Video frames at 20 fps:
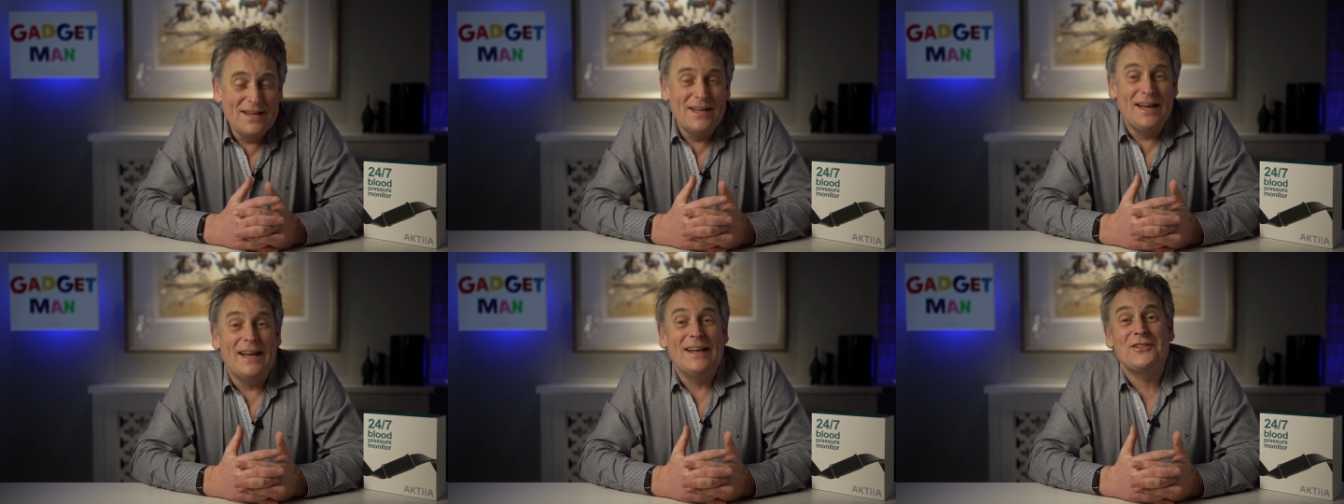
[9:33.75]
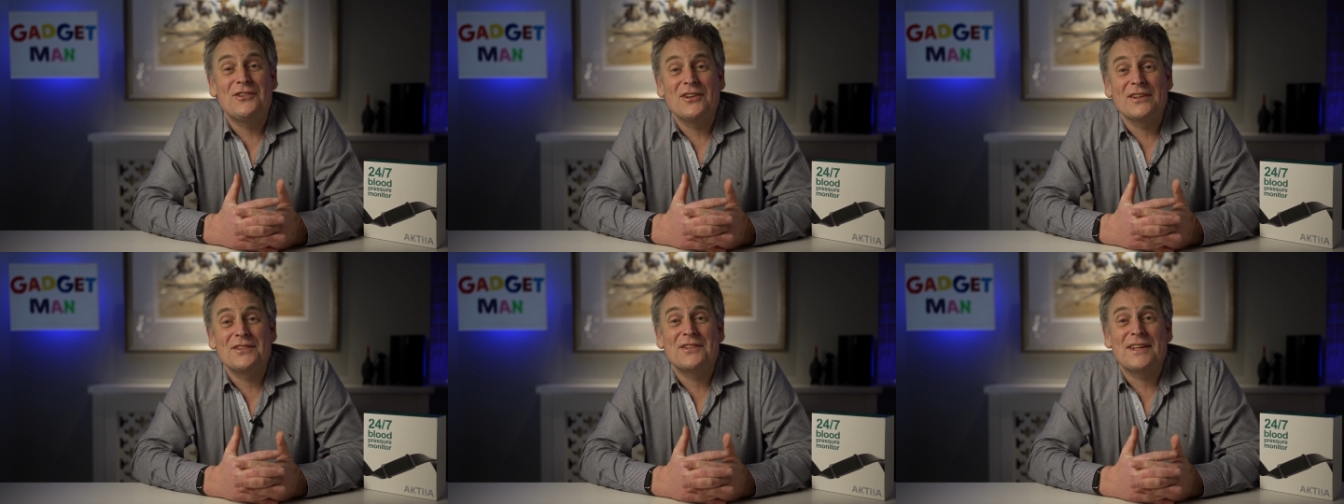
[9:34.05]
It
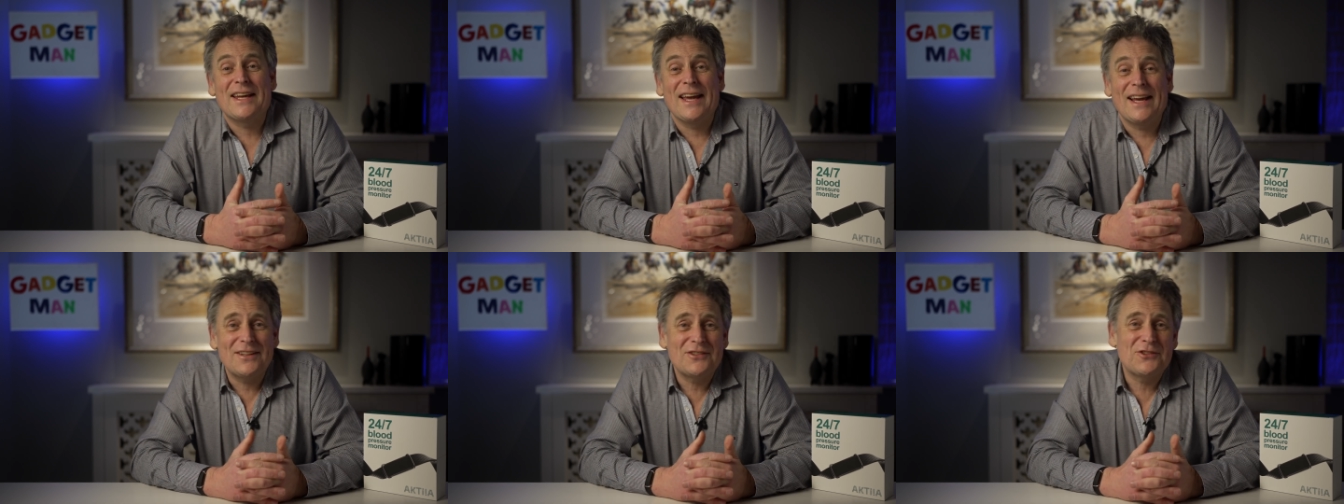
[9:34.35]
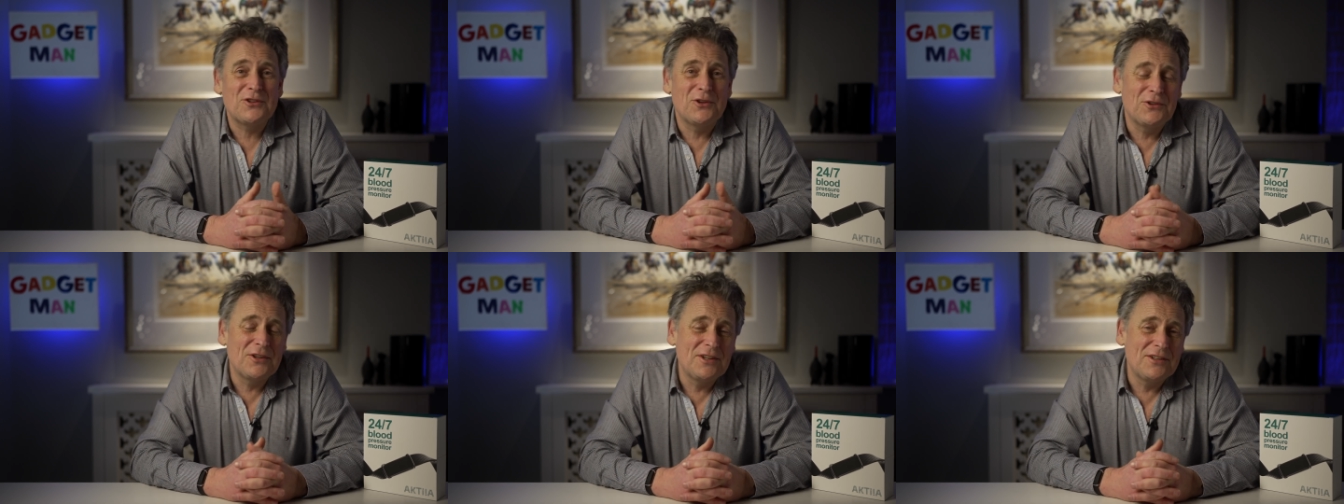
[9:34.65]
just gets
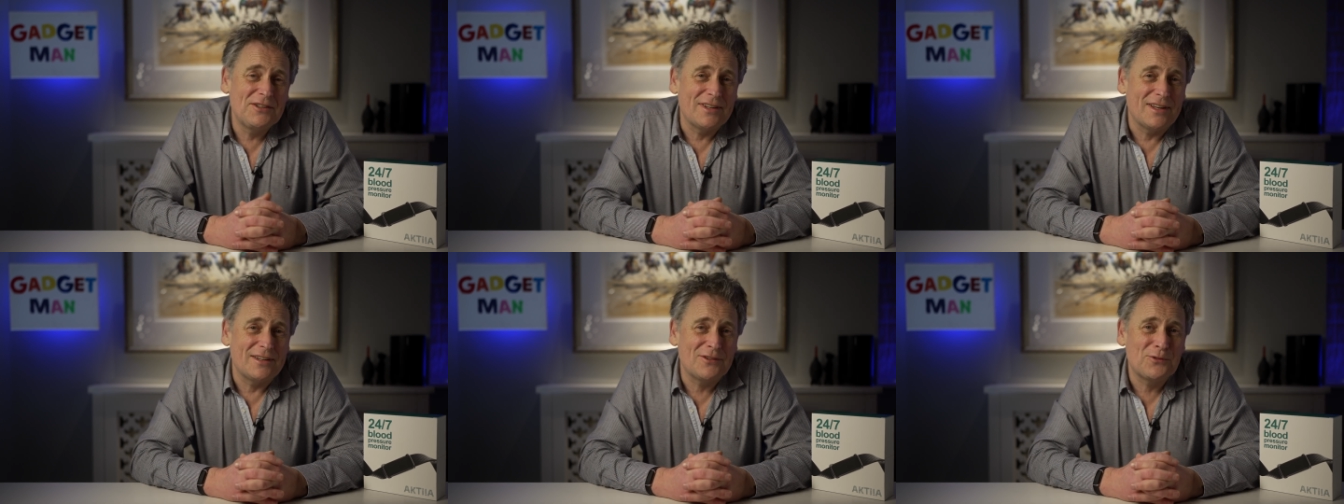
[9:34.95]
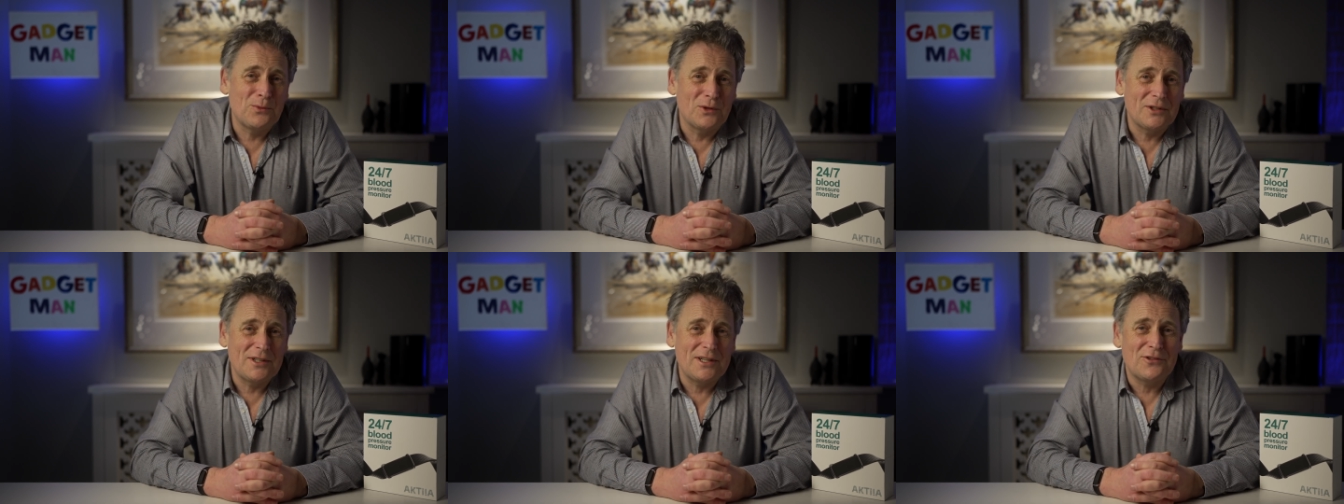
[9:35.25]
on and does
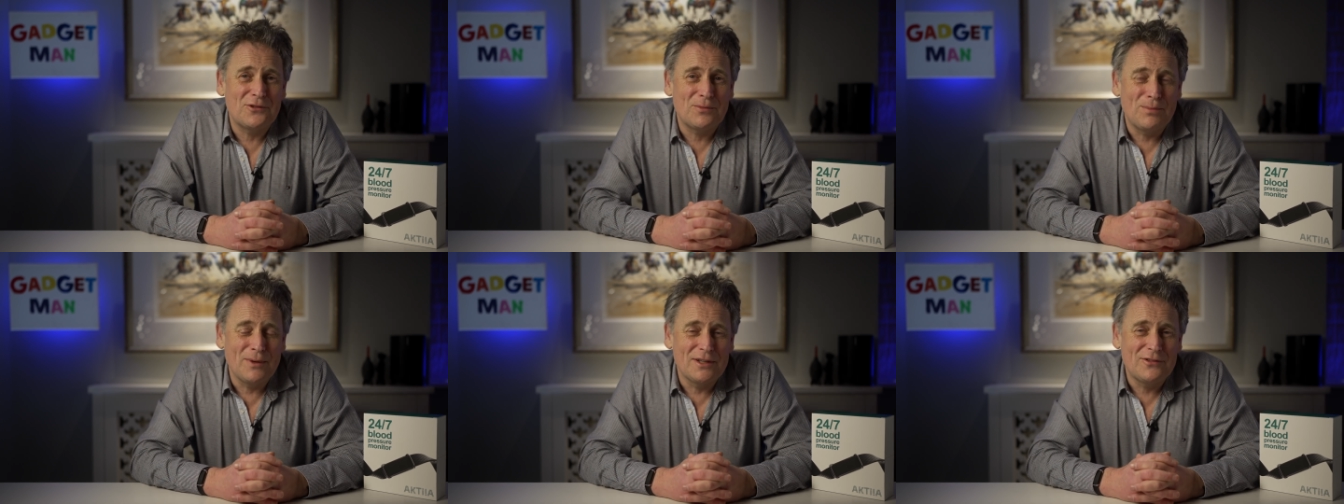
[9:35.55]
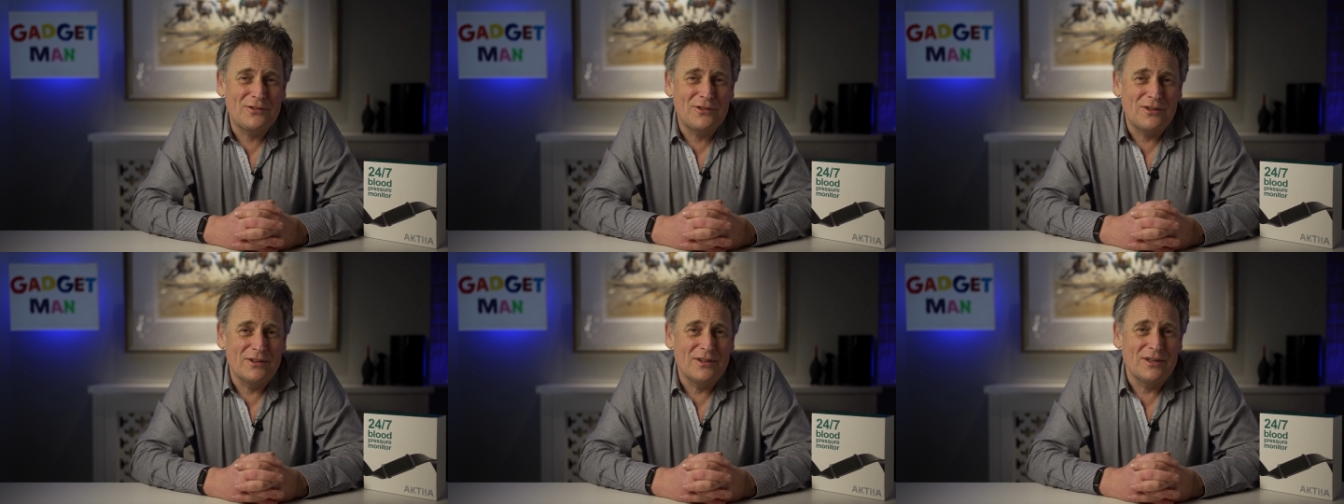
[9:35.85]
what it's
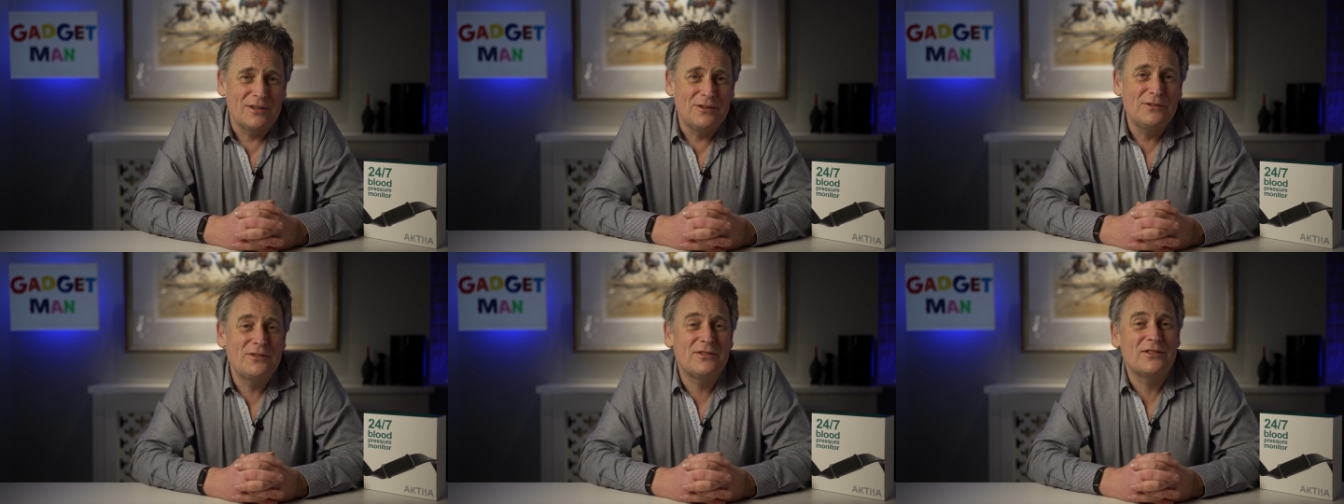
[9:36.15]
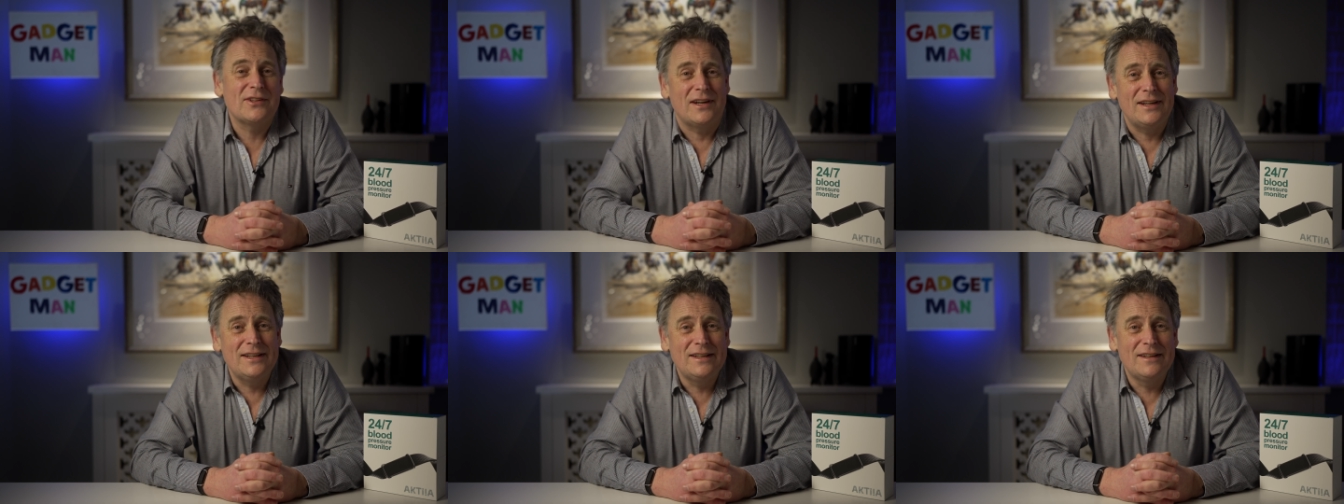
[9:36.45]
supposed to do
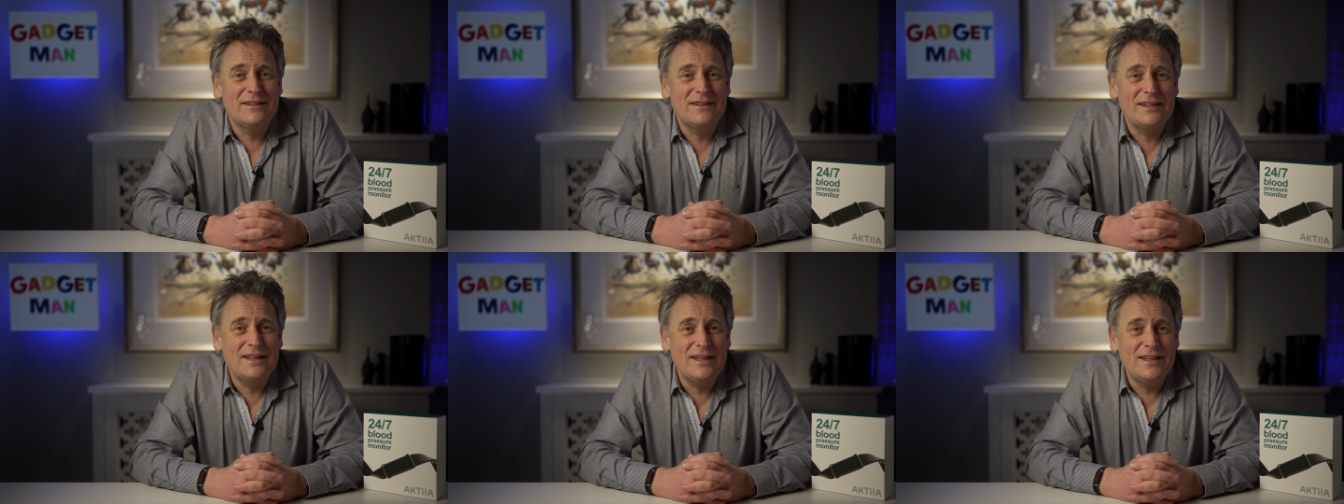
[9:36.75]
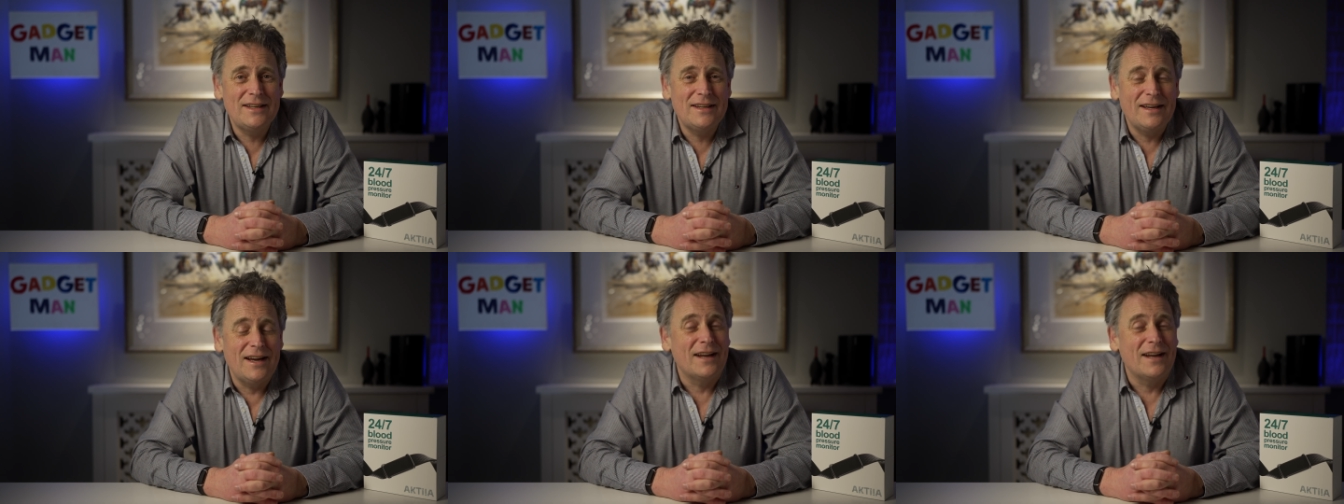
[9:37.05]
silently,